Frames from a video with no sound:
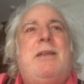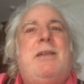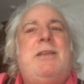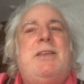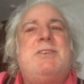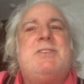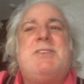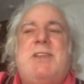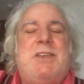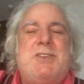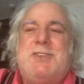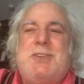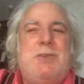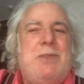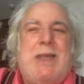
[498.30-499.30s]
you
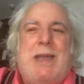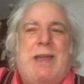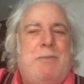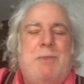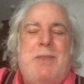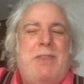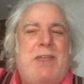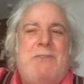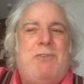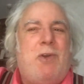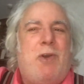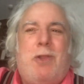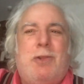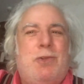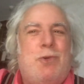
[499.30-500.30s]
just do that. And they've got
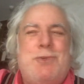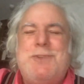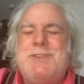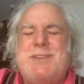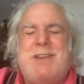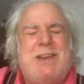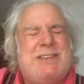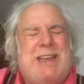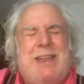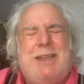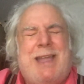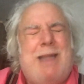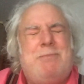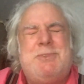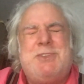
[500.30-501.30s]
all guns and it's
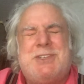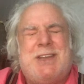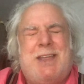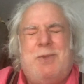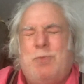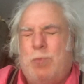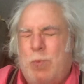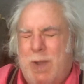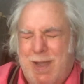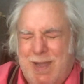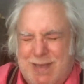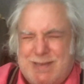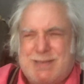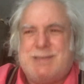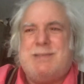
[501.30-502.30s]
like, I'm just like,
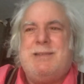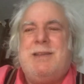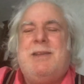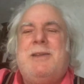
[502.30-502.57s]
what?